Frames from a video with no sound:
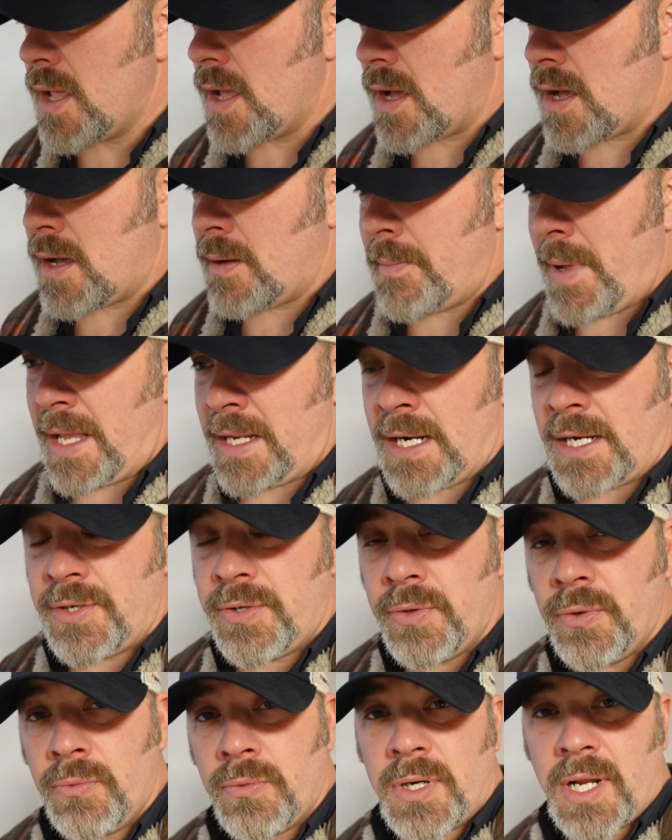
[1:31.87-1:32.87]
Um, and I
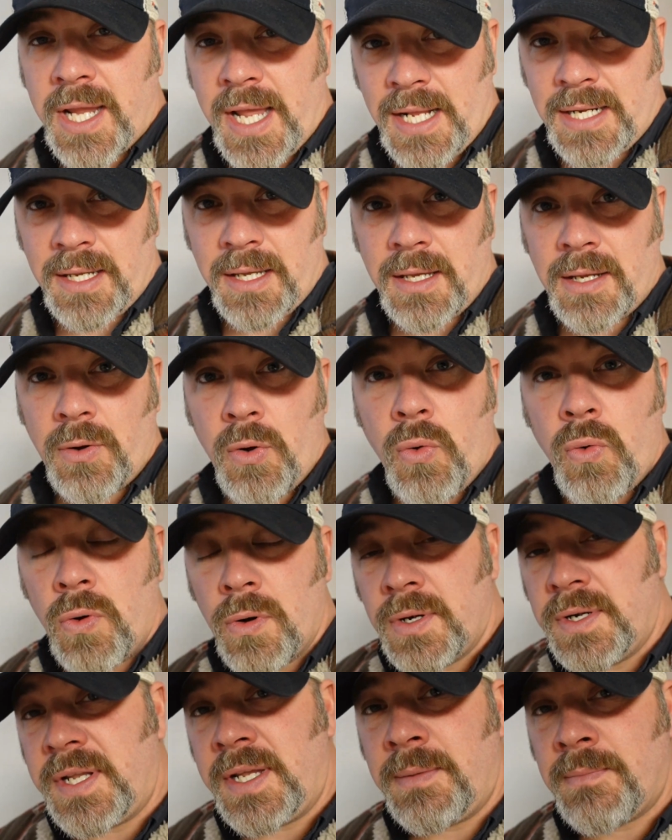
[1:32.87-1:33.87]
do want to kind of
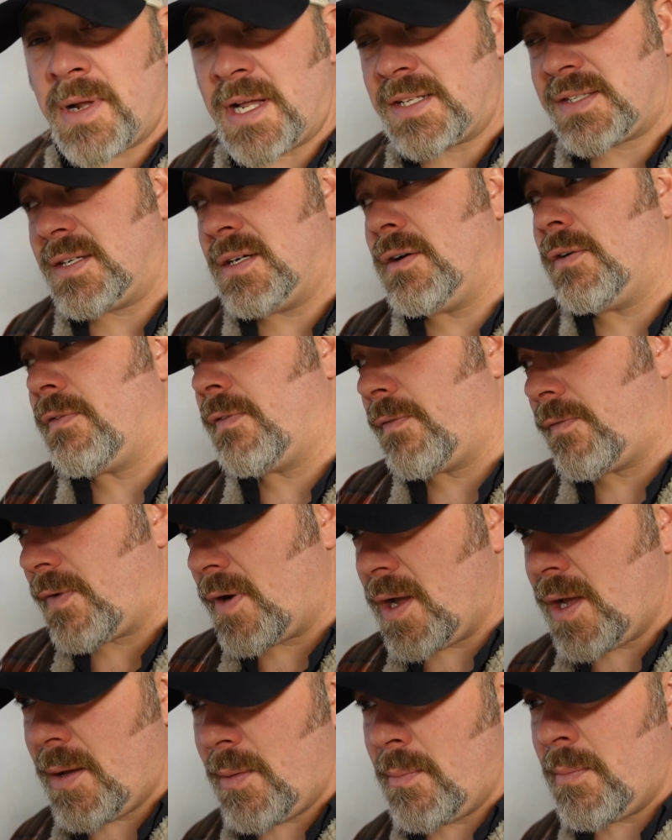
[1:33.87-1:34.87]
quarantine myself
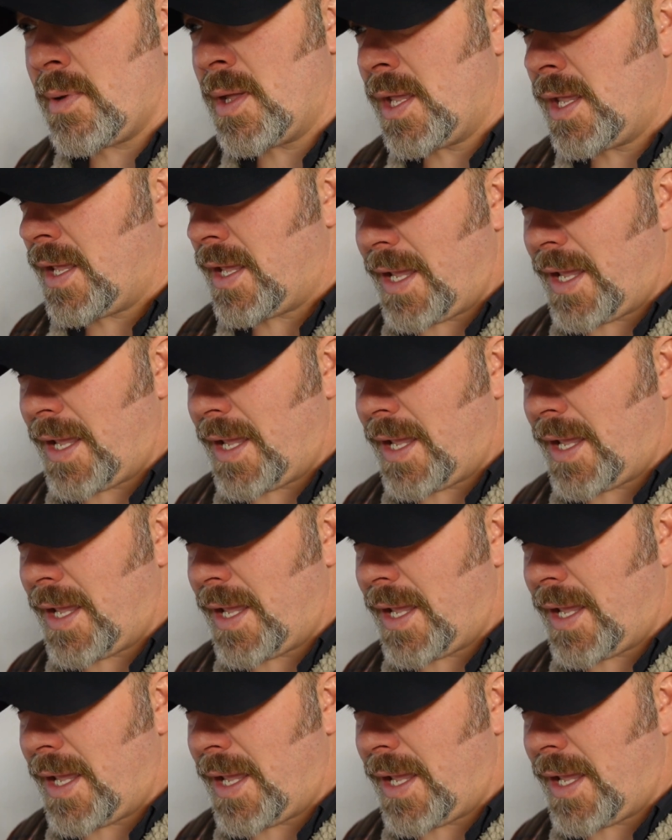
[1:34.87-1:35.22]
from